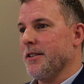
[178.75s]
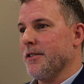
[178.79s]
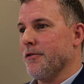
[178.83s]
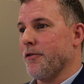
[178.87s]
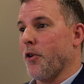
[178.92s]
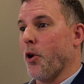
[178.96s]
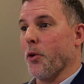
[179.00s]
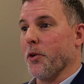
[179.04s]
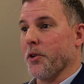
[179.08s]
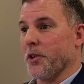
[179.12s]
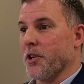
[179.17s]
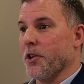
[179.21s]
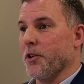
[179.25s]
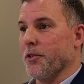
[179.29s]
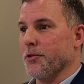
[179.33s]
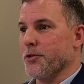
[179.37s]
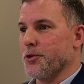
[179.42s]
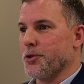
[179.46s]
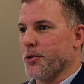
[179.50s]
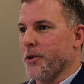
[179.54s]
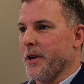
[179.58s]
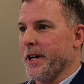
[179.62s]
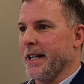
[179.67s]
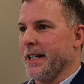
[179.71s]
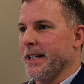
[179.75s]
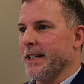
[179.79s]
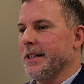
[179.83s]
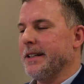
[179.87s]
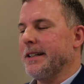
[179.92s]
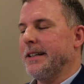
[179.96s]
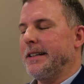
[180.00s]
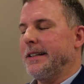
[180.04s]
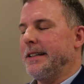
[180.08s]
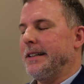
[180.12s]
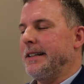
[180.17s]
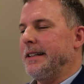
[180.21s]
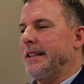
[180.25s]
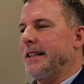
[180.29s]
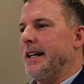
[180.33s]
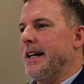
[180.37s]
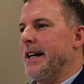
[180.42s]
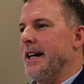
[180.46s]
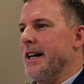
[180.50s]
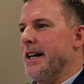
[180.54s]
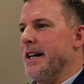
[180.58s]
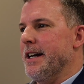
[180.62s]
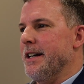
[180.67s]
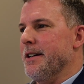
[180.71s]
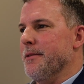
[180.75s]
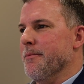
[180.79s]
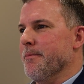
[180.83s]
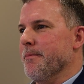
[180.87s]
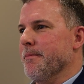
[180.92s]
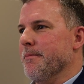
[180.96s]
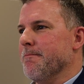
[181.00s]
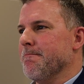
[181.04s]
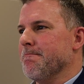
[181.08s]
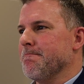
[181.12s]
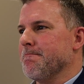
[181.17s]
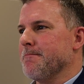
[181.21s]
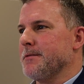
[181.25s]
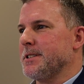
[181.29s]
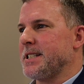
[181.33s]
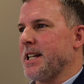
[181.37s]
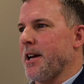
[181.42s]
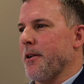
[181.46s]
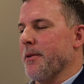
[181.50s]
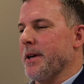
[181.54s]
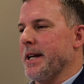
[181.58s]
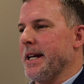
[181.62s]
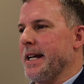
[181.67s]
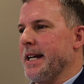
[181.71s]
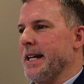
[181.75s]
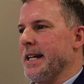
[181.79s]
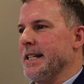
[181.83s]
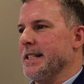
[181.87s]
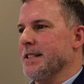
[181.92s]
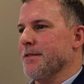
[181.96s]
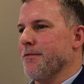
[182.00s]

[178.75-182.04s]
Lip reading: foreign country. So it's